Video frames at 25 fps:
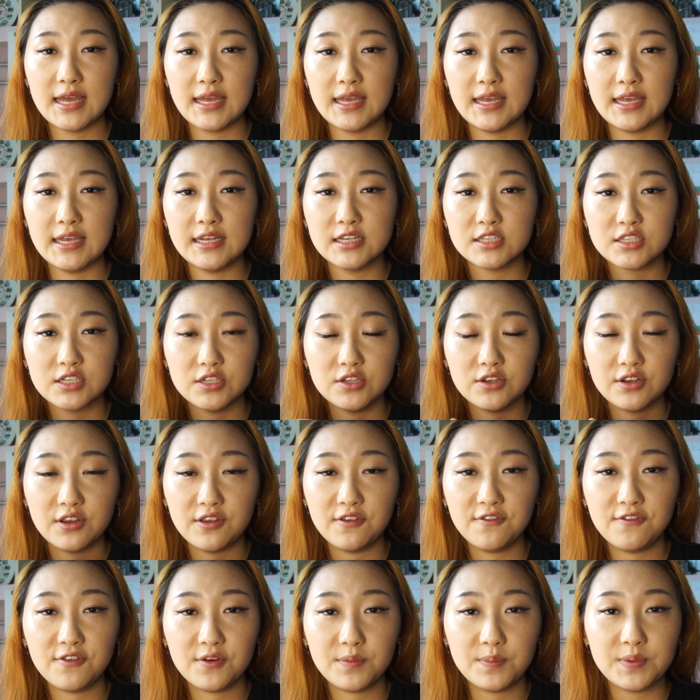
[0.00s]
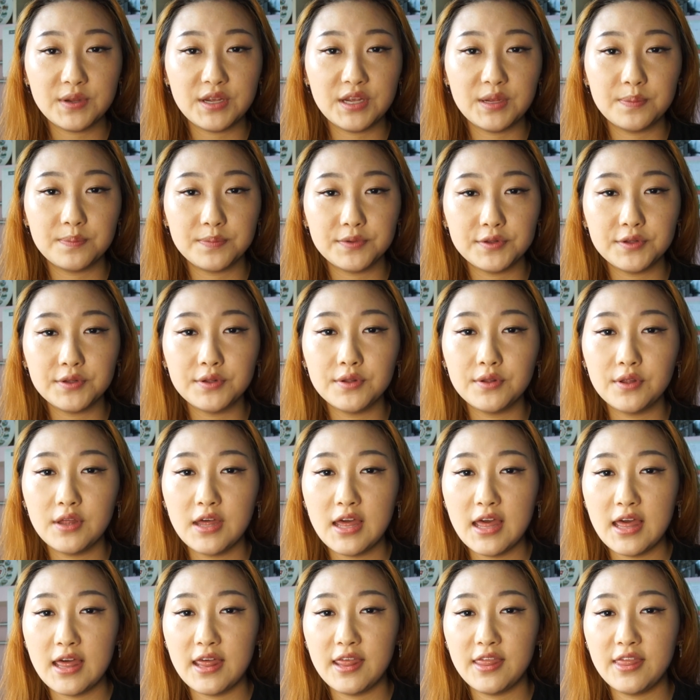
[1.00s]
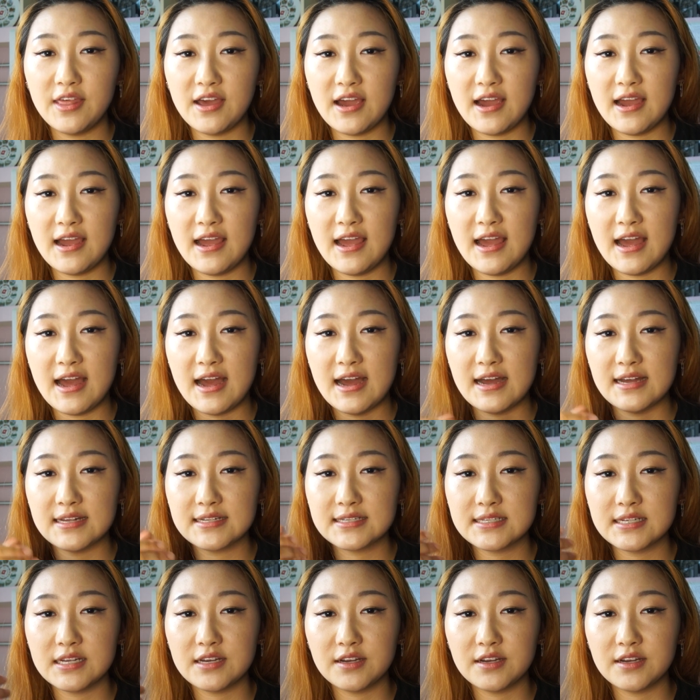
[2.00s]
He's looking for people that has